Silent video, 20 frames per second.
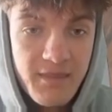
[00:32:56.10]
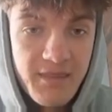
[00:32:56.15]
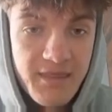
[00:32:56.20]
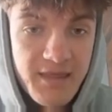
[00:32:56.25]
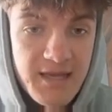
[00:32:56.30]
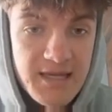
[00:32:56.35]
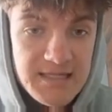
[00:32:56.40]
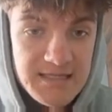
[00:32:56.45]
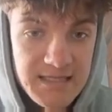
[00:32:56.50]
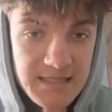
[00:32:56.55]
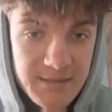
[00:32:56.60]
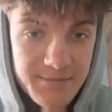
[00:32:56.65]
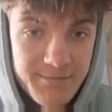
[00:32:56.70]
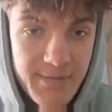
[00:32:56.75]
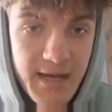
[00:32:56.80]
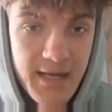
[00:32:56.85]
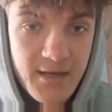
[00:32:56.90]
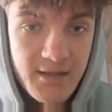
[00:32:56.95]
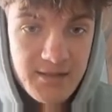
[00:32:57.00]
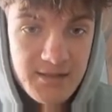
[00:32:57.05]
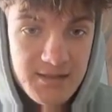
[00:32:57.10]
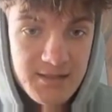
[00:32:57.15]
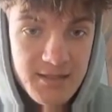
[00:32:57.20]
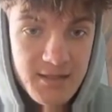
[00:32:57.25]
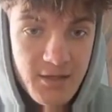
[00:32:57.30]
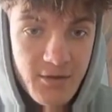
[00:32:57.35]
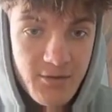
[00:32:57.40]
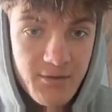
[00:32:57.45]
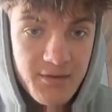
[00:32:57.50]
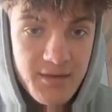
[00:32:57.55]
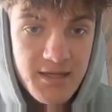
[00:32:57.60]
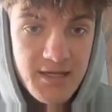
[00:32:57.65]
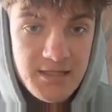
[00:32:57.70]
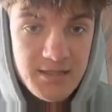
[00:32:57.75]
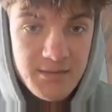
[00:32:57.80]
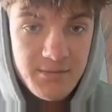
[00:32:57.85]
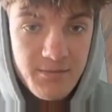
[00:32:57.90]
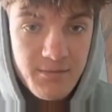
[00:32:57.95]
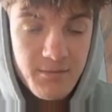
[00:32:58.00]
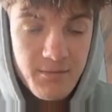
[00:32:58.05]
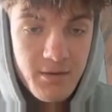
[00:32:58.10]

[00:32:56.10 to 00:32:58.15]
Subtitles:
This is balanced though. This